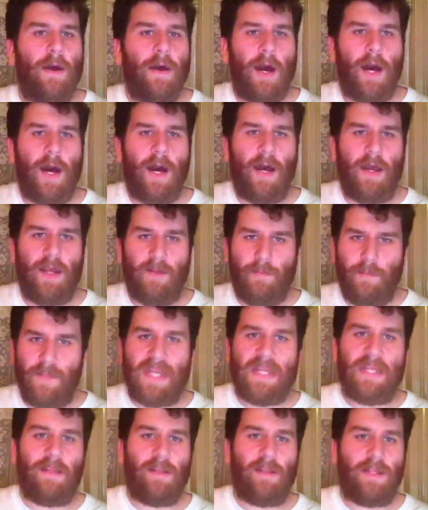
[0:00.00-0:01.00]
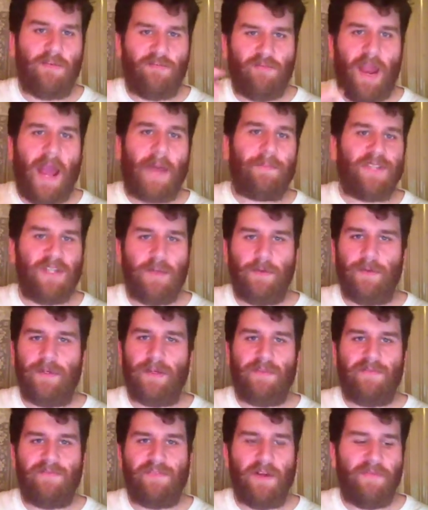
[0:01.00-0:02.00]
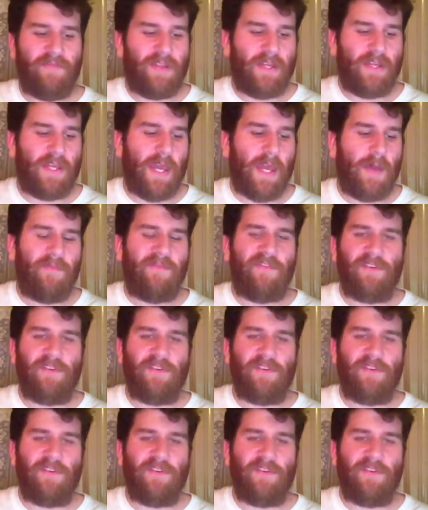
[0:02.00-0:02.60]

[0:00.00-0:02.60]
It immediately wraps you into the fluff of the game.